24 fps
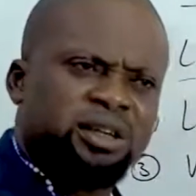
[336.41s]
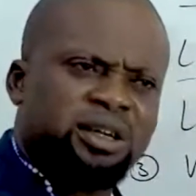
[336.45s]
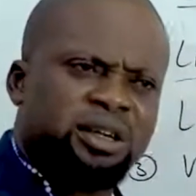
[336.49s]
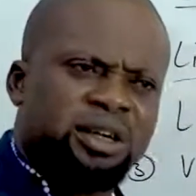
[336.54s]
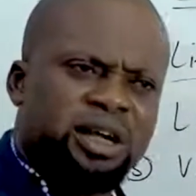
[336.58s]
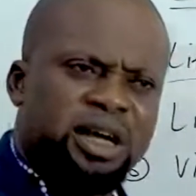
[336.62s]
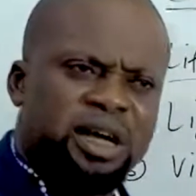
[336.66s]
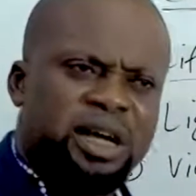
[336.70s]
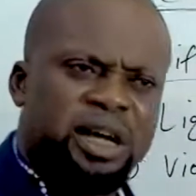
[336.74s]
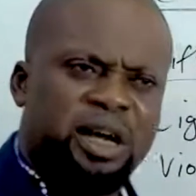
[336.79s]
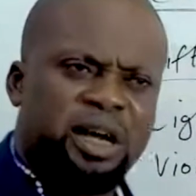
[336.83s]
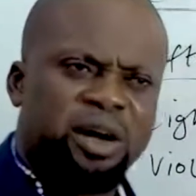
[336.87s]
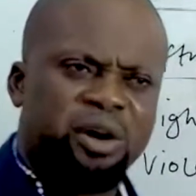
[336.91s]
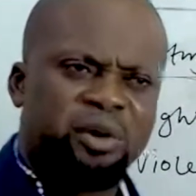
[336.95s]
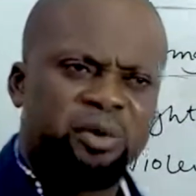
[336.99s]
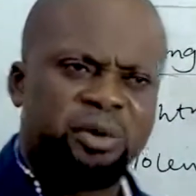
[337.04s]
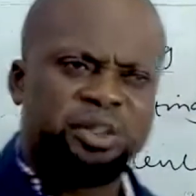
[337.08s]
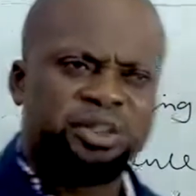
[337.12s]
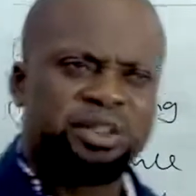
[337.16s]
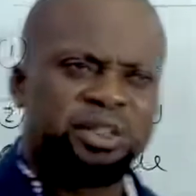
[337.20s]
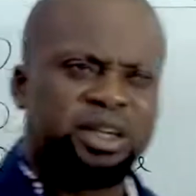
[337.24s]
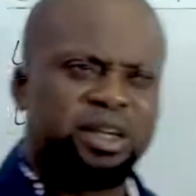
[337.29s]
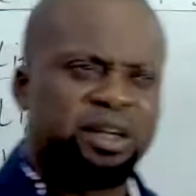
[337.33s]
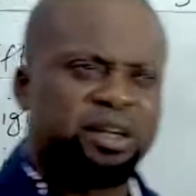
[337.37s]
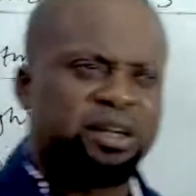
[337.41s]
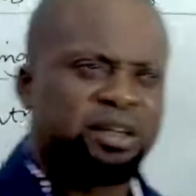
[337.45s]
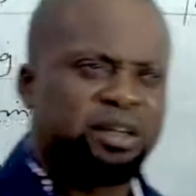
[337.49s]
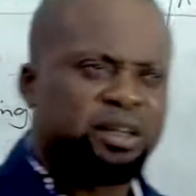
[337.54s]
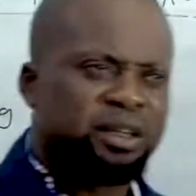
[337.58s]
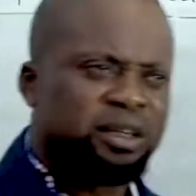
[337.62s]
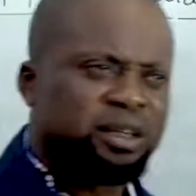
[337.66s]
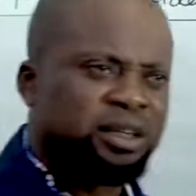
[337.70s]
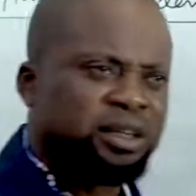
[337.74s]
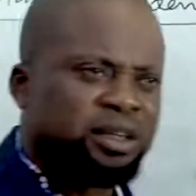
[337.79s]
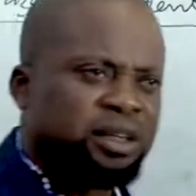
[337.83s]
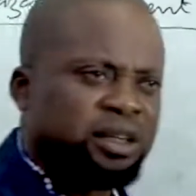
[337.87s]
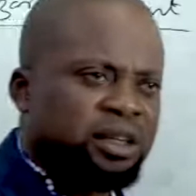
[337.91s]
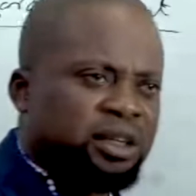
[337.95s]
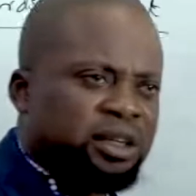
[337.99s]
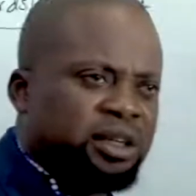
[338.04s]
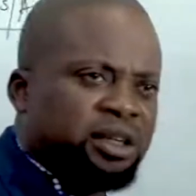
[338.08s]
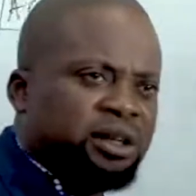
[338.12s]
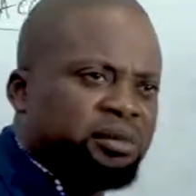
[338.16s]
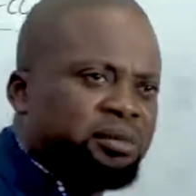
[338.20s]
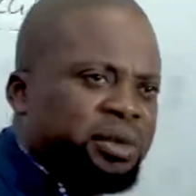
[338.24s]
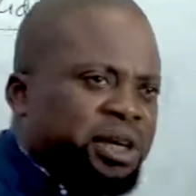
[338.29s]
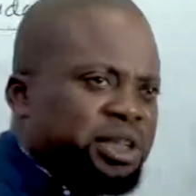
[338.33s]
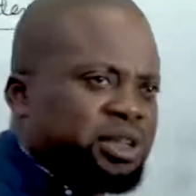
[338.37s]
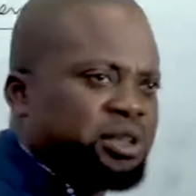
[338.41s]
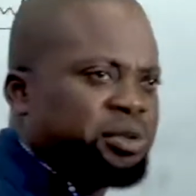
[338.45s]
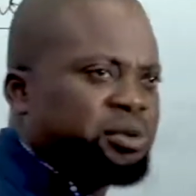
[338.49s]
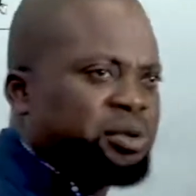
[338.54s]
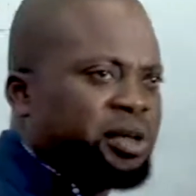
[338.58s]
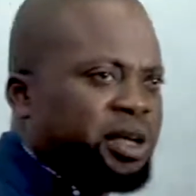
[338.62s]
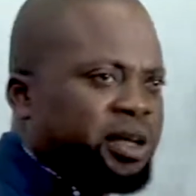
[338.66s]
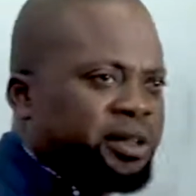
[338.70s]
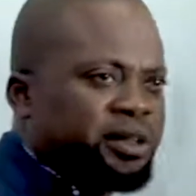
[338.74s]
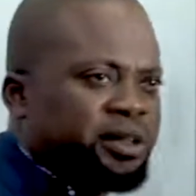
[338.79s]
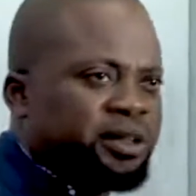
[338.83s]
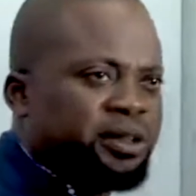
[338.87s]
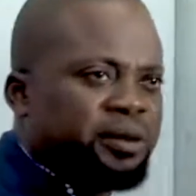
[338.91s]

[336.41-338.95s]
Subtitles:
Like I always tell my students,